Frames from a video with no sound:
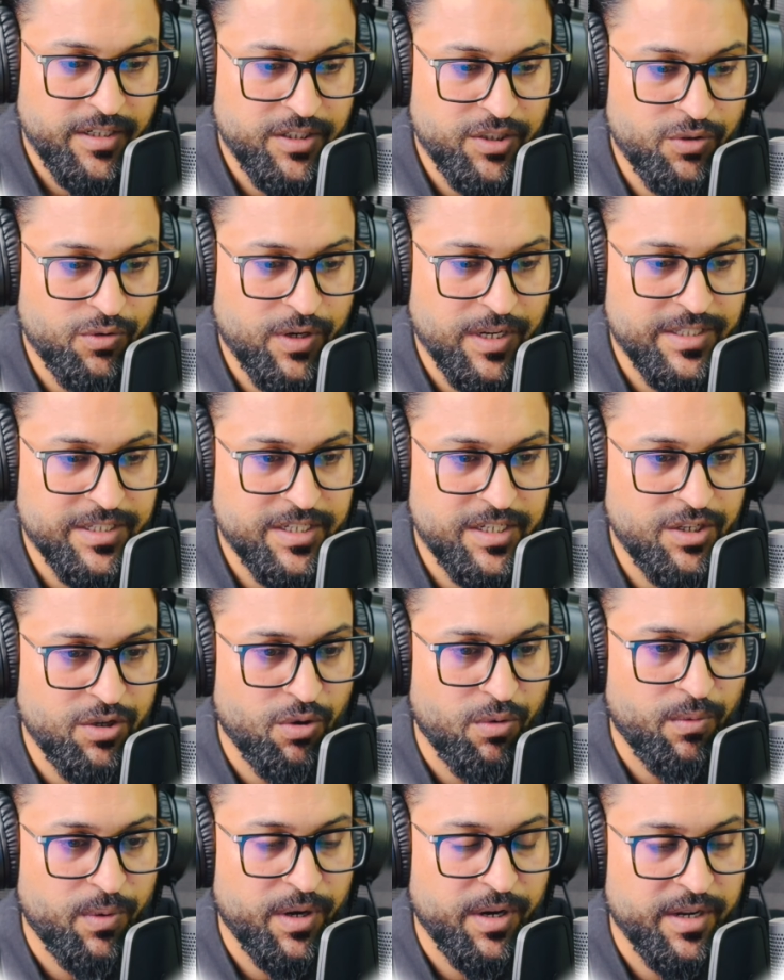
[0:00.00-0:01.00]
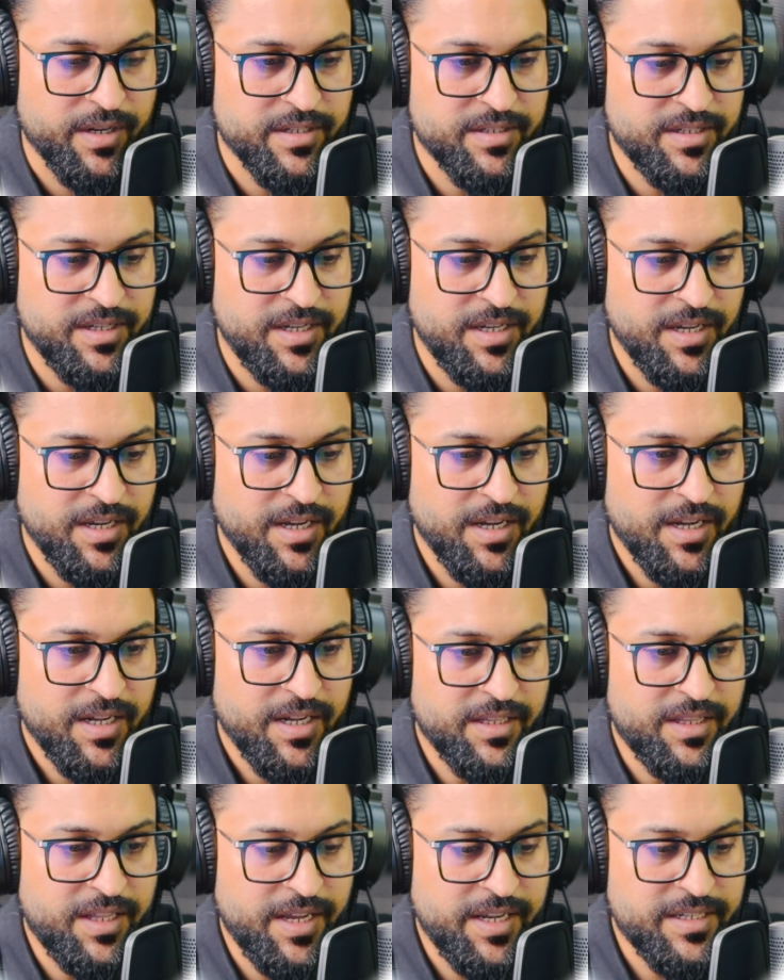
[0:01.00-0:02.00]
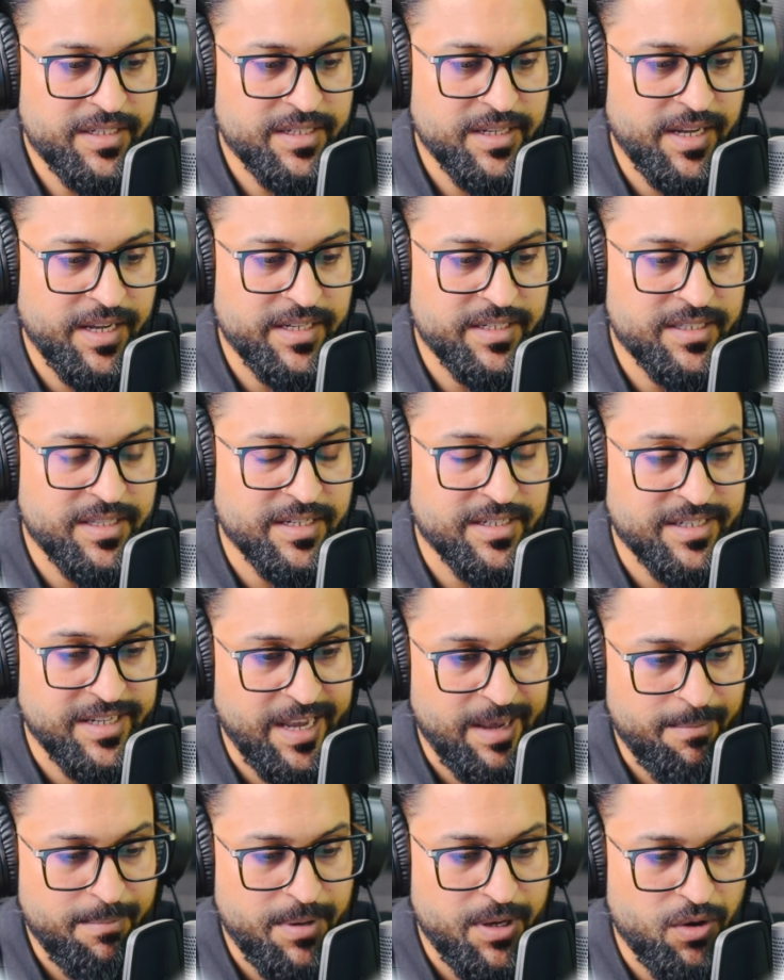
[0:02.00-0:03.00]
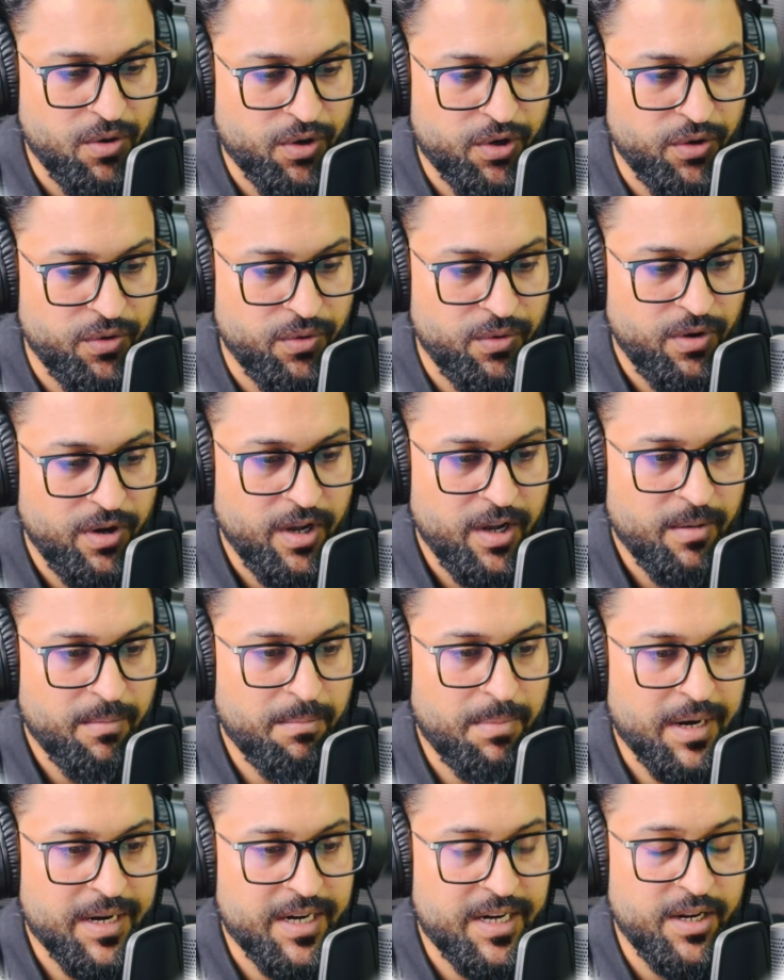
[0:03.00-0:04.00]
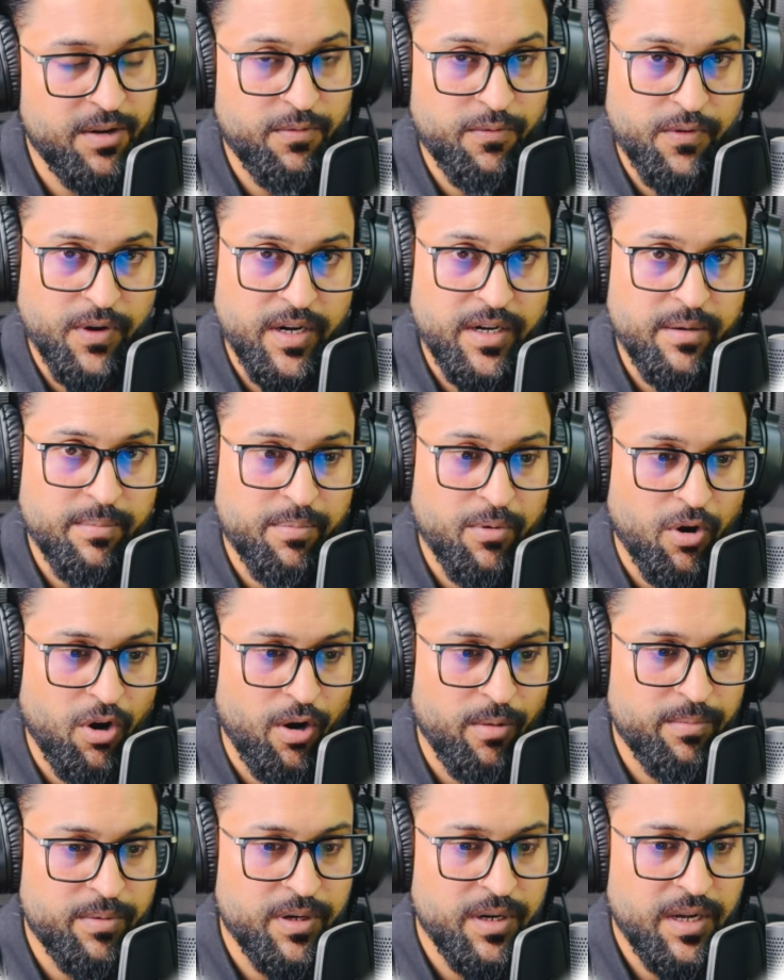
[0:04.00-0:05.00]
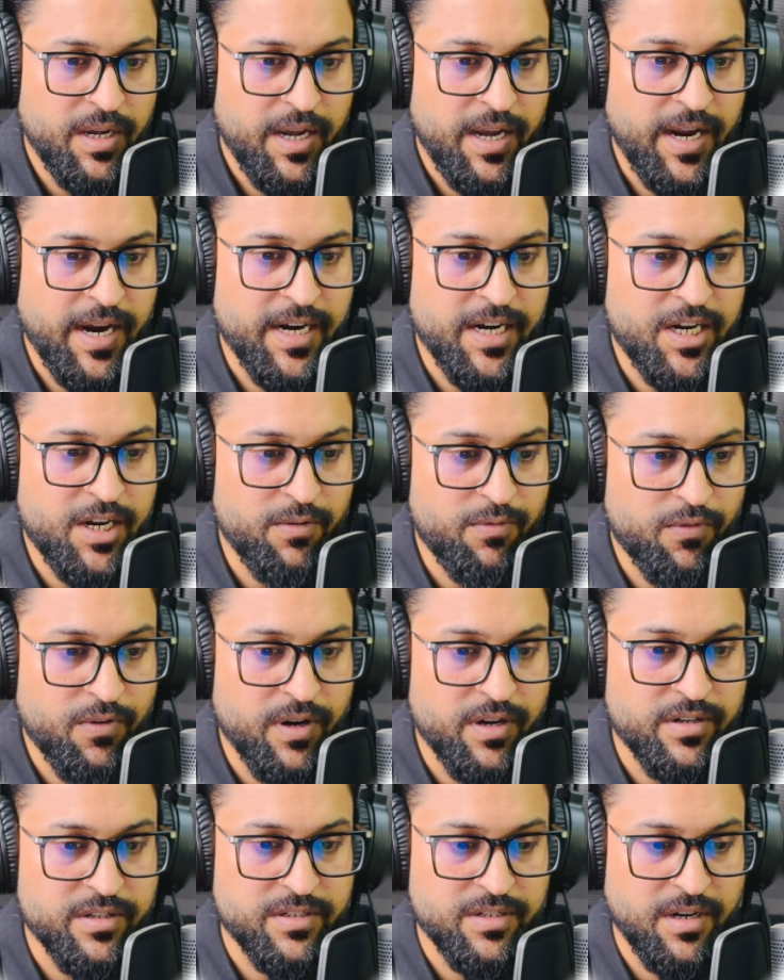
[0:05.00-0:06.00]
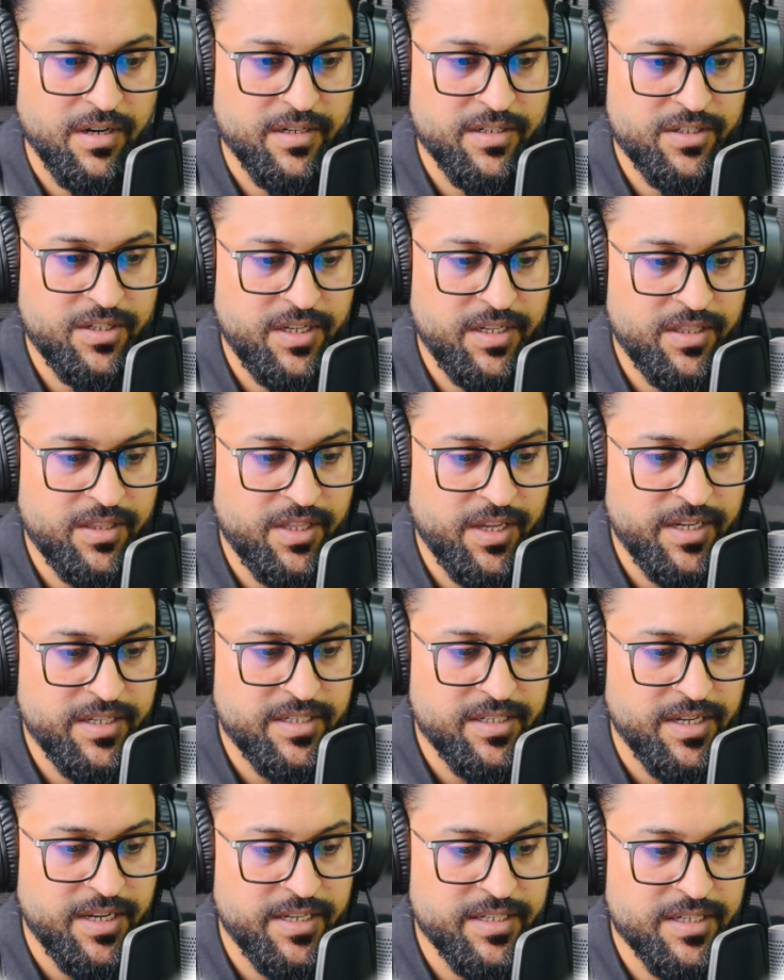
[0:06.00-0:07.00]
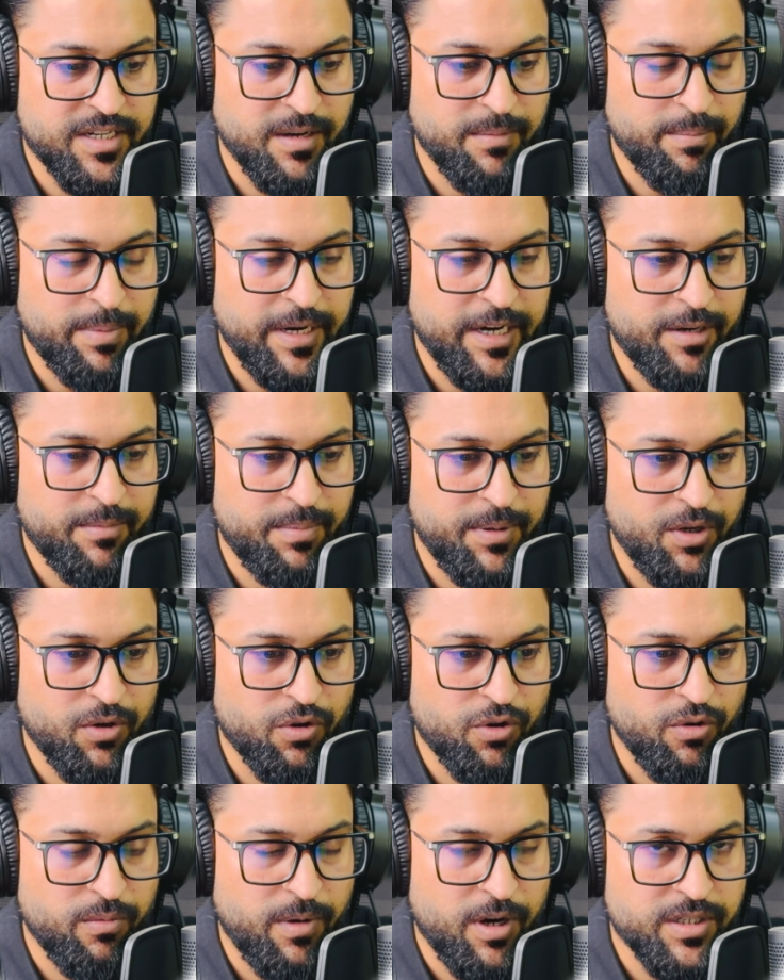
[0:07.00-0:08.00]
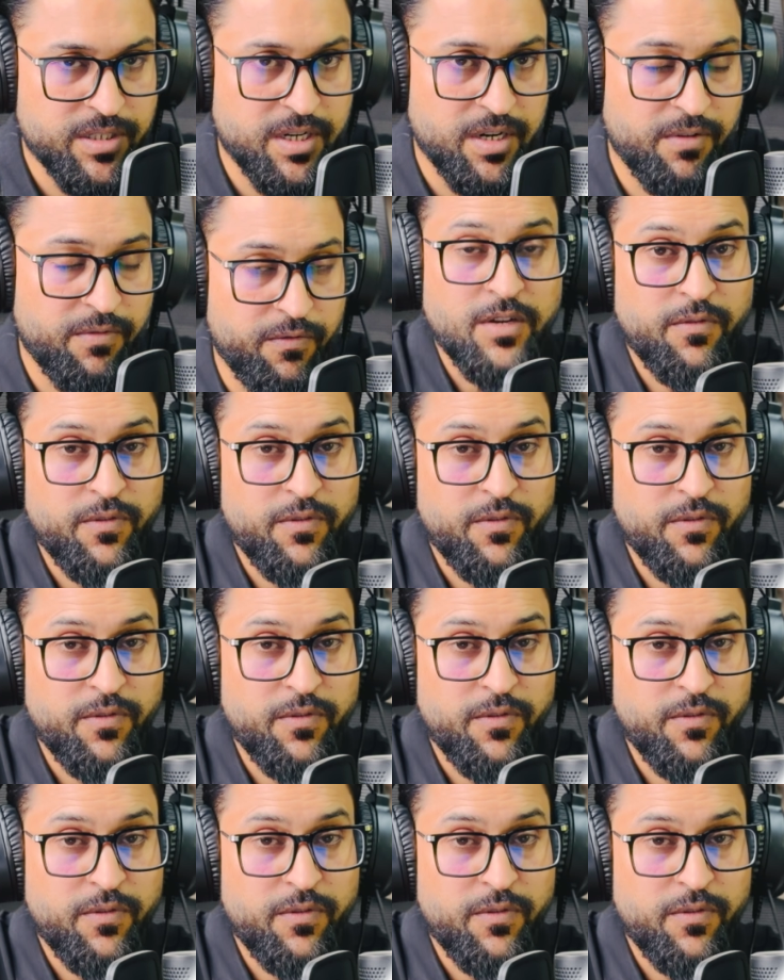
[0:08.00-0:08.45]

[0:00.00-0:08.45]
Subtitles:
You can see over here. See, this is the same BOQ but different prompt and different results. See, this is complete BOQ master.